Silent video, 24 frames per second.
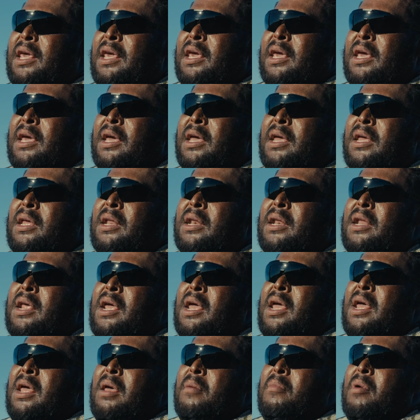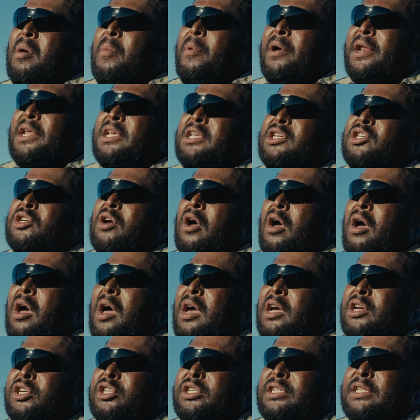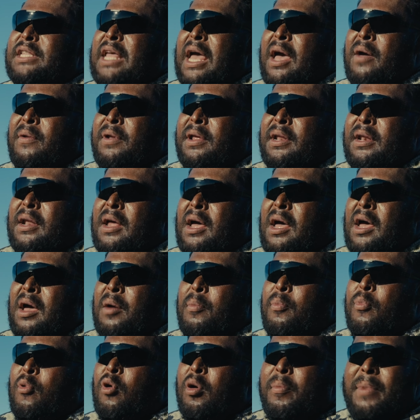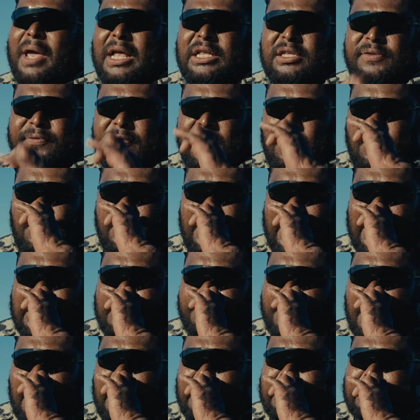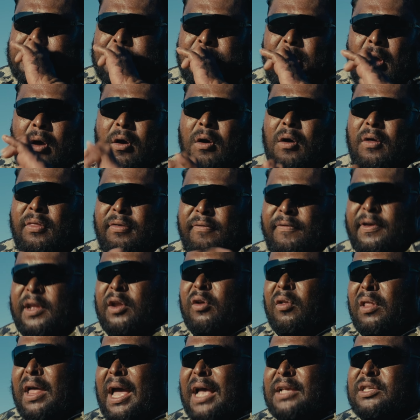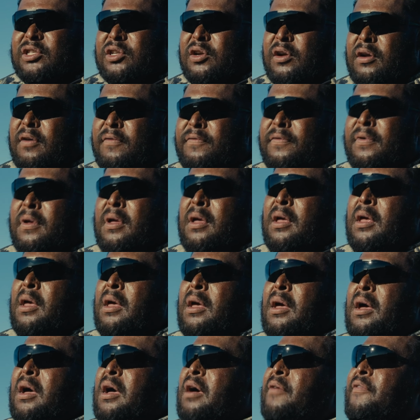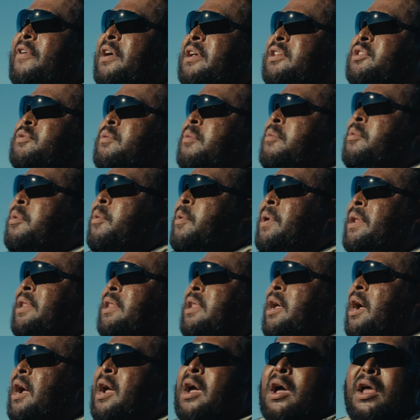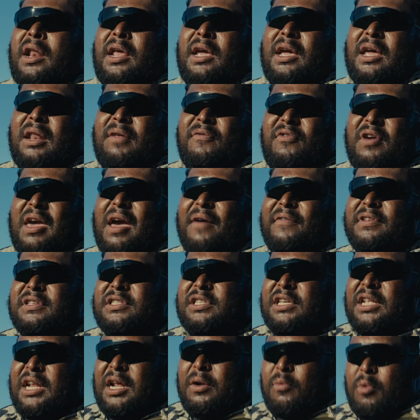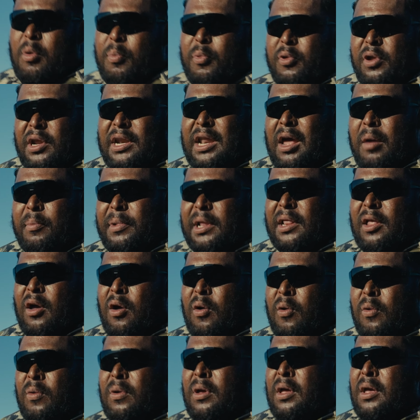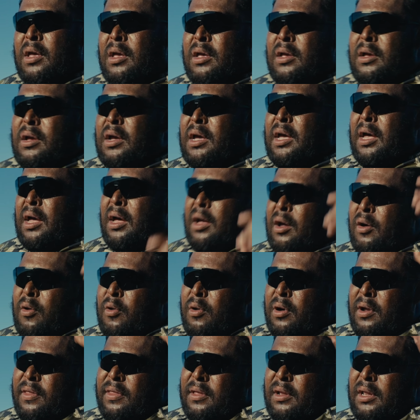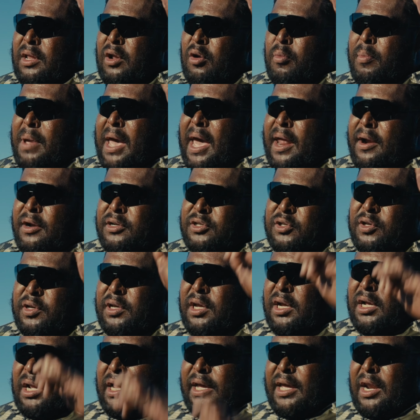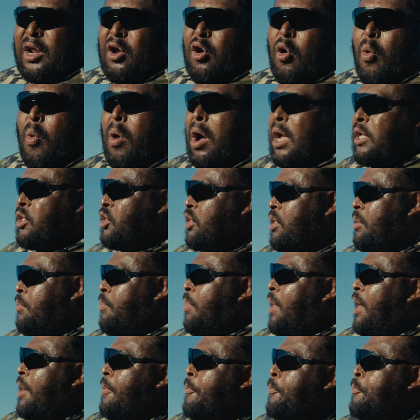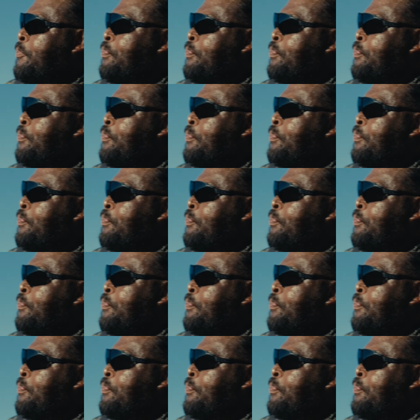Ian, my buddy Josh down in uh, Port Mansfield. You guys probably saw the video last year of, of us when we went duck hunting. And if you haven't seen it, we'll put it down below uh, or on the little banner so you can click it and go watch it. But